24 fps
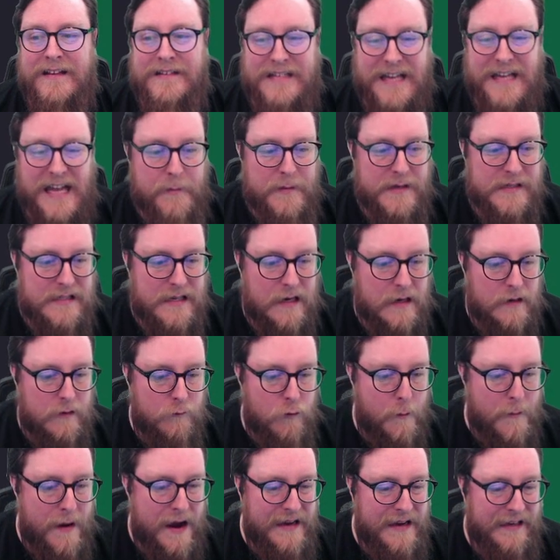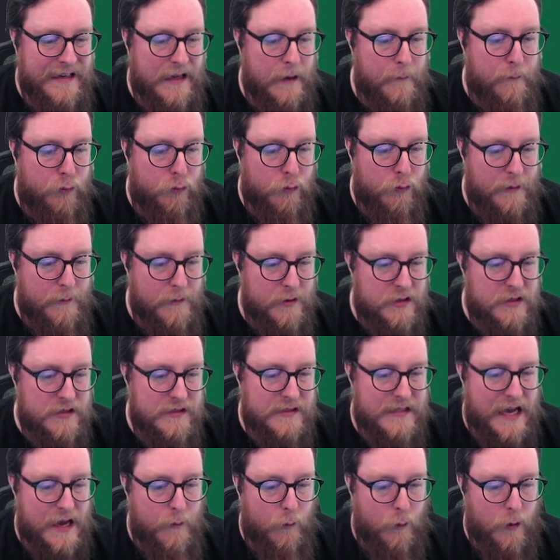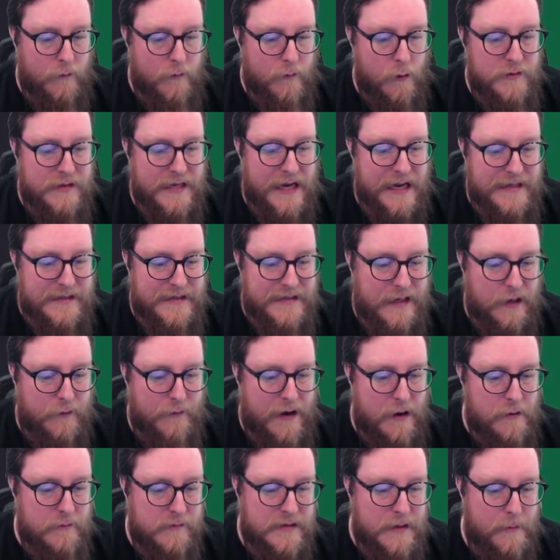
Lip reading: team is remaining pretty much the same. We're rotating around.